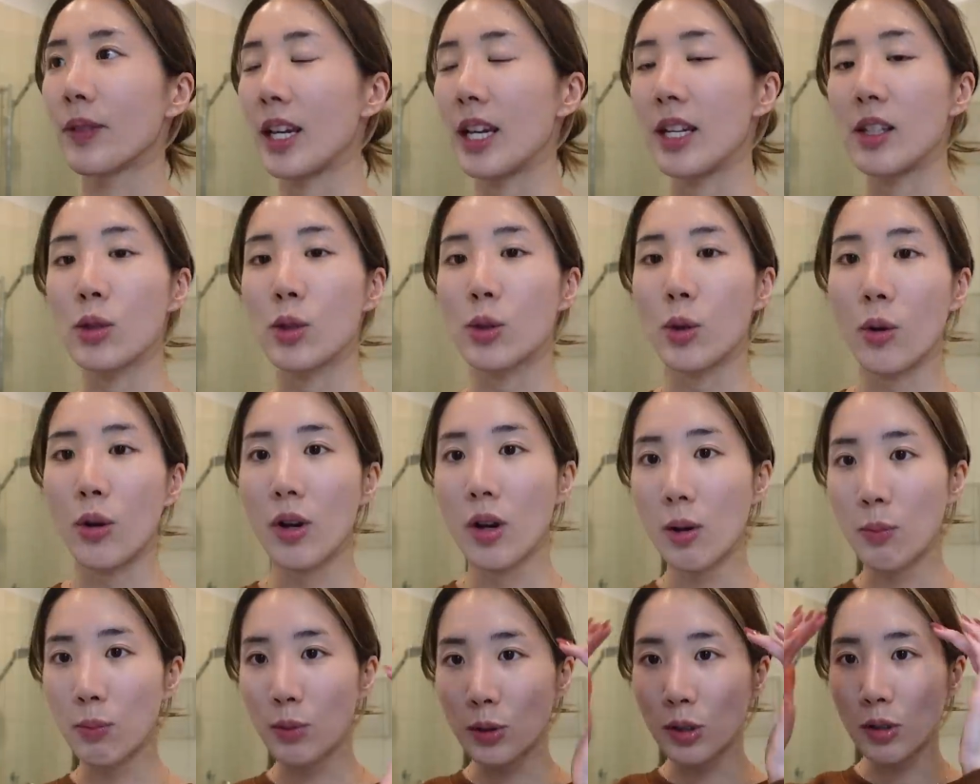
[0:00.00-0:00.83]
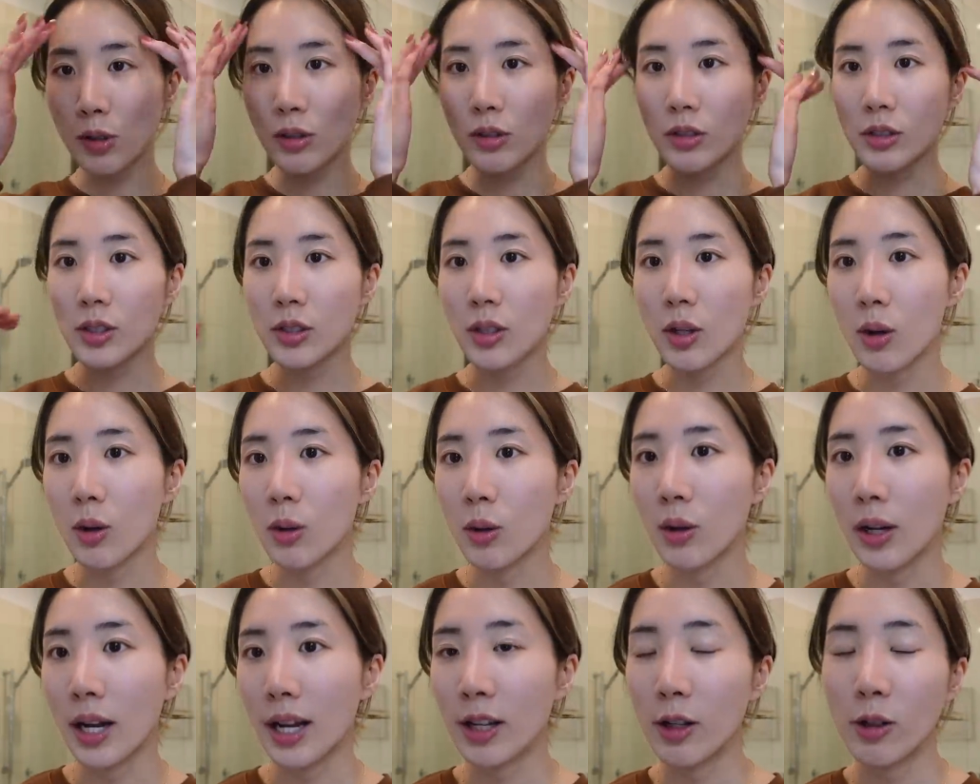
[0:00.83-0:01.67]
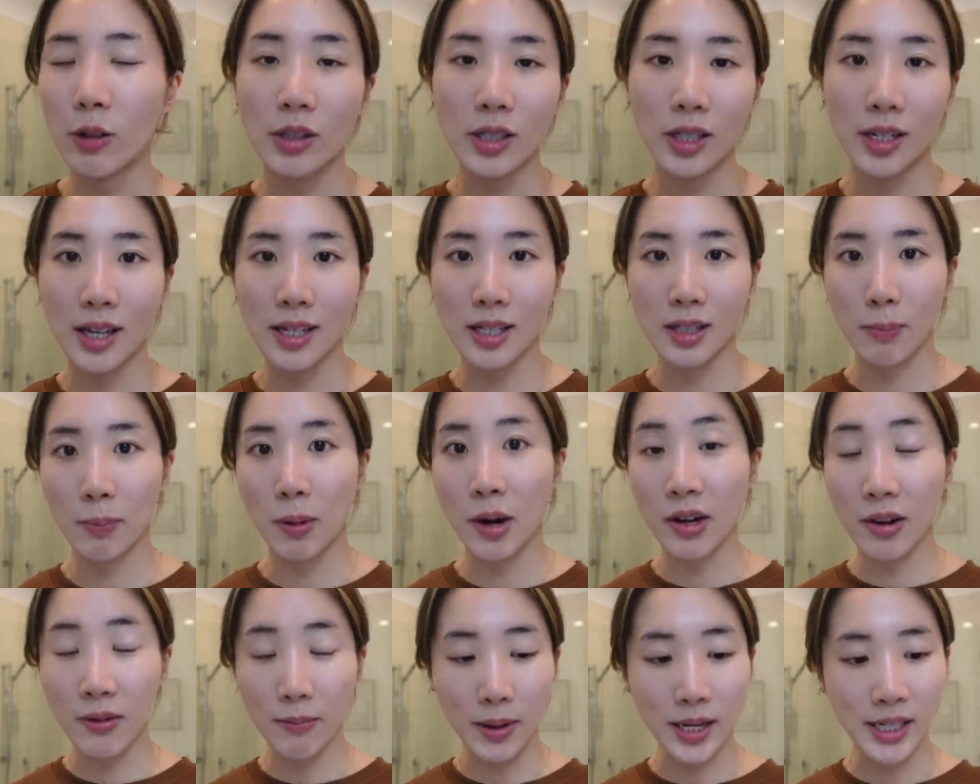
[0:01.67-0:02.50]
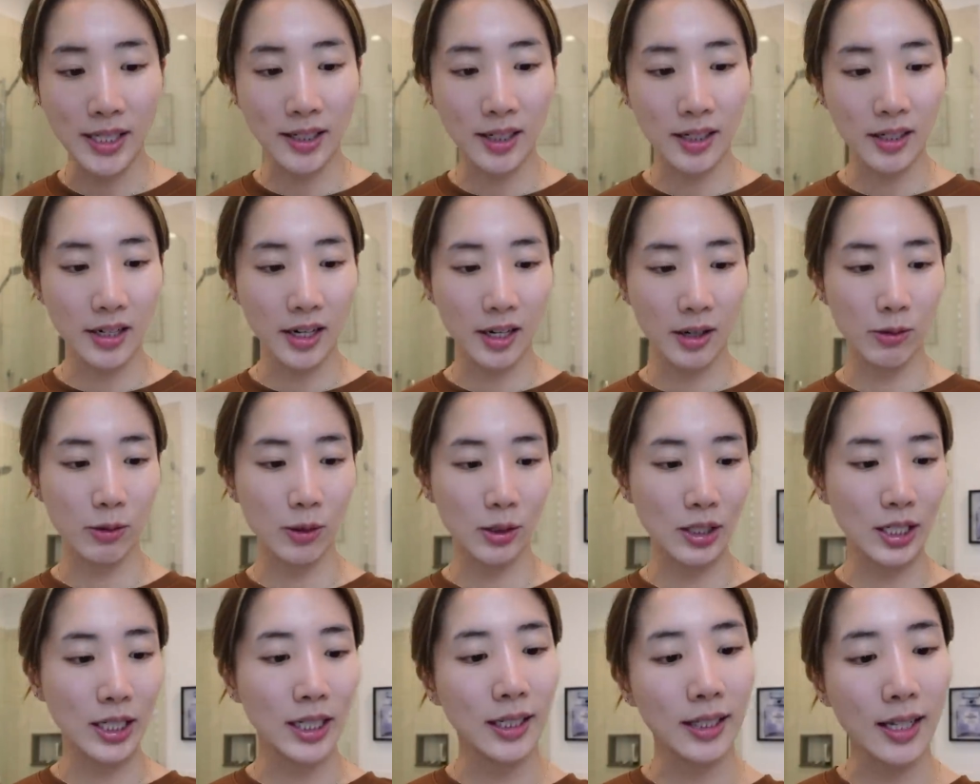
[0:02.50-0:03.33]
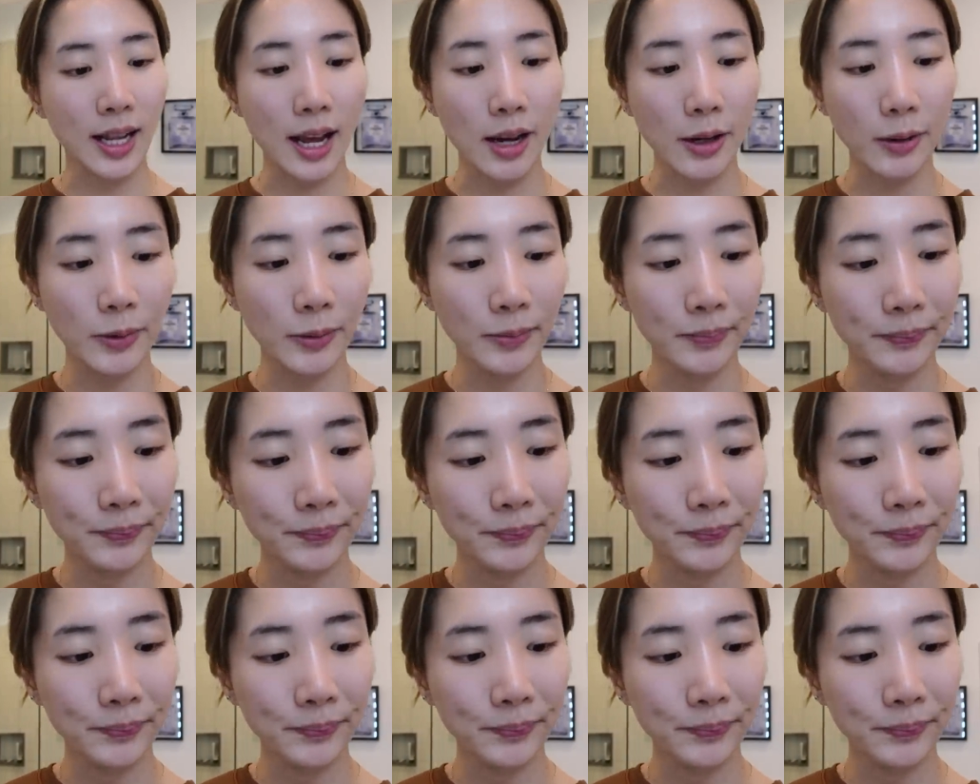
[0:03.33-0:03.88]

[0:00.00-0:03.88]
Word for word: enjoyable. So I use it as a part of my skincare routine now.